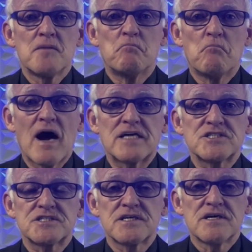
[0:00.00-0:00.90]

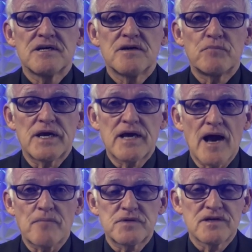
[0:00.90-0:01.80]
must be
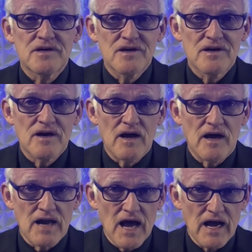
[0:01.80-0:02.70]
kept
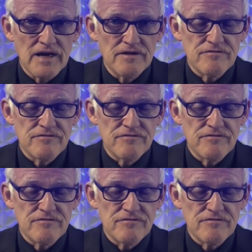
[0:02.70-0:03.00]
alive.